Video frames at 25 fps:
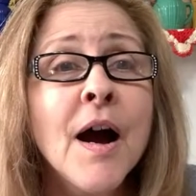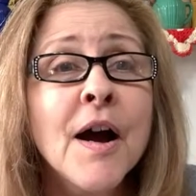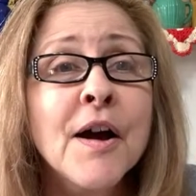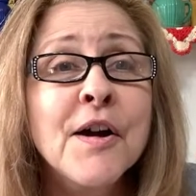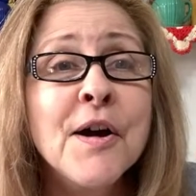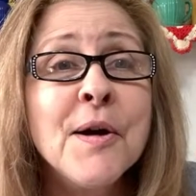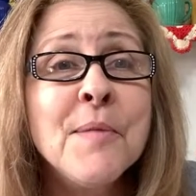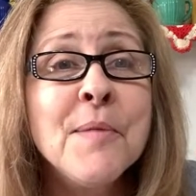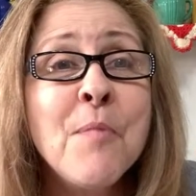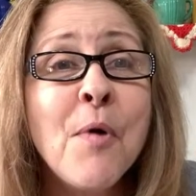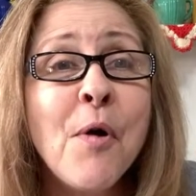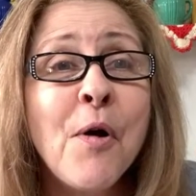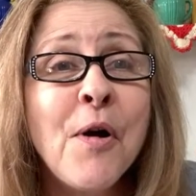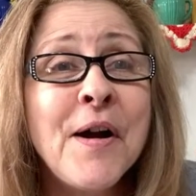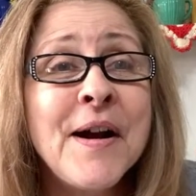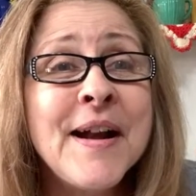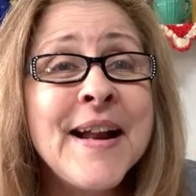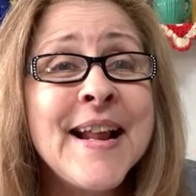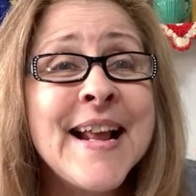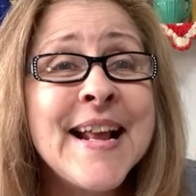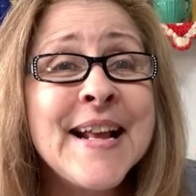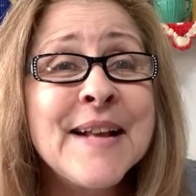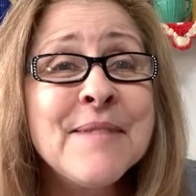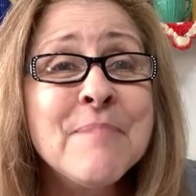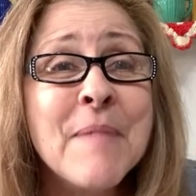Good
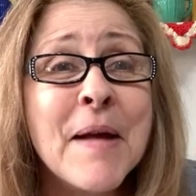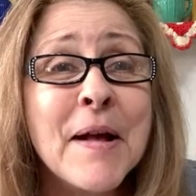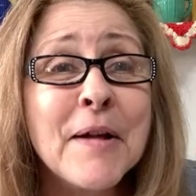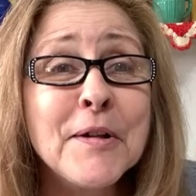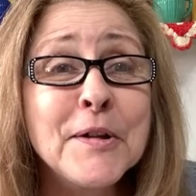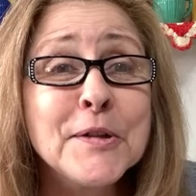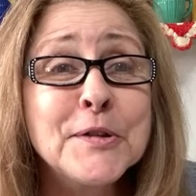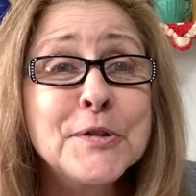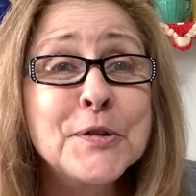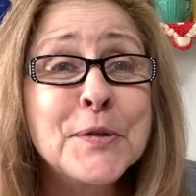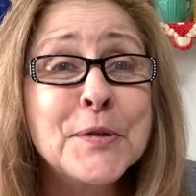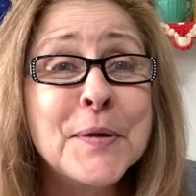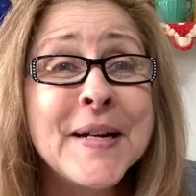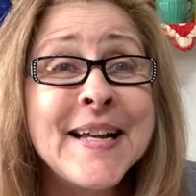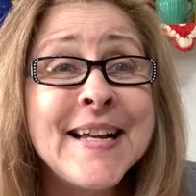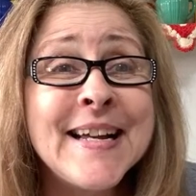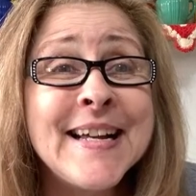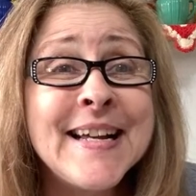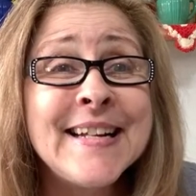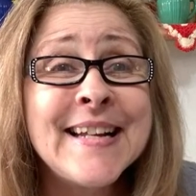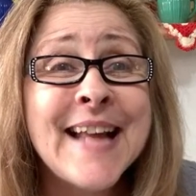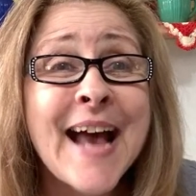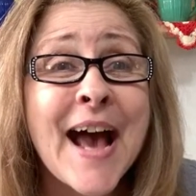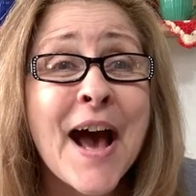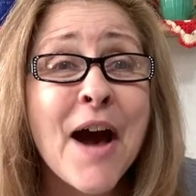morning,
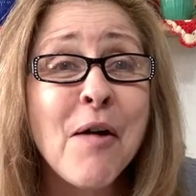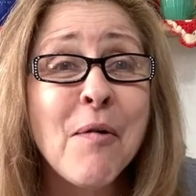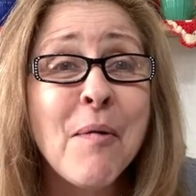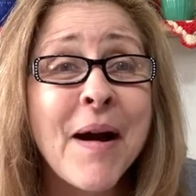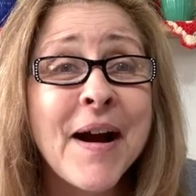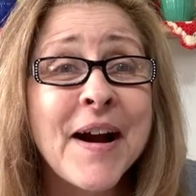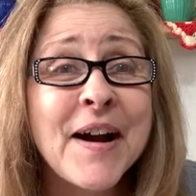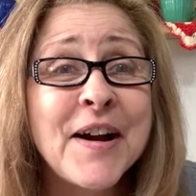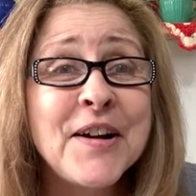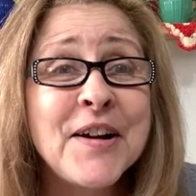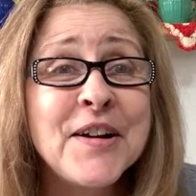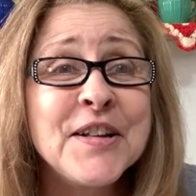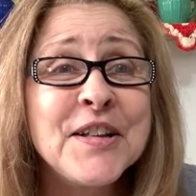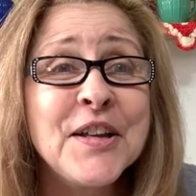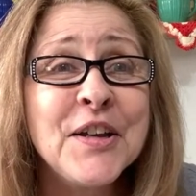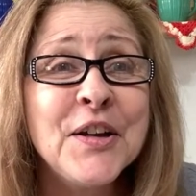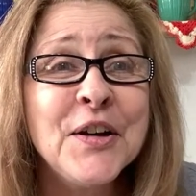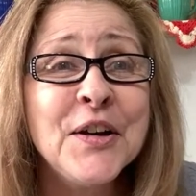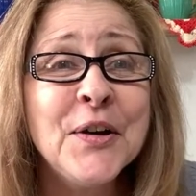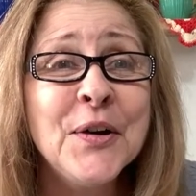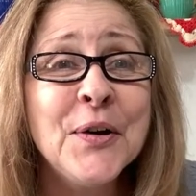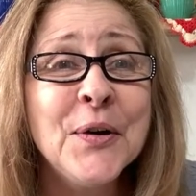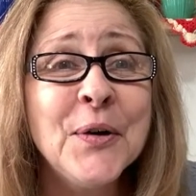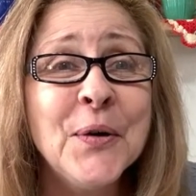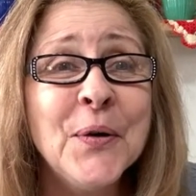Mildred. How are
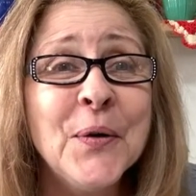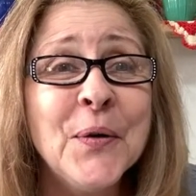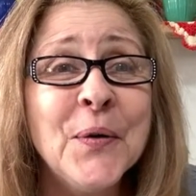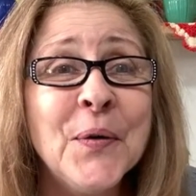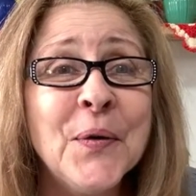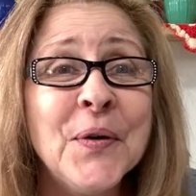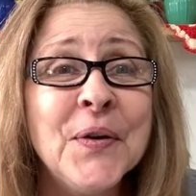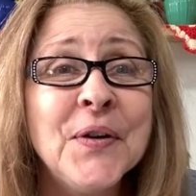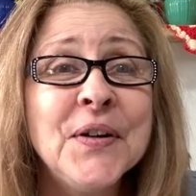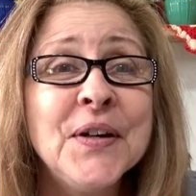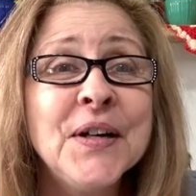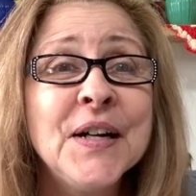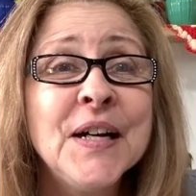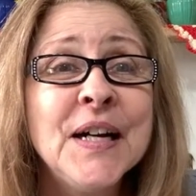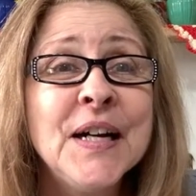you?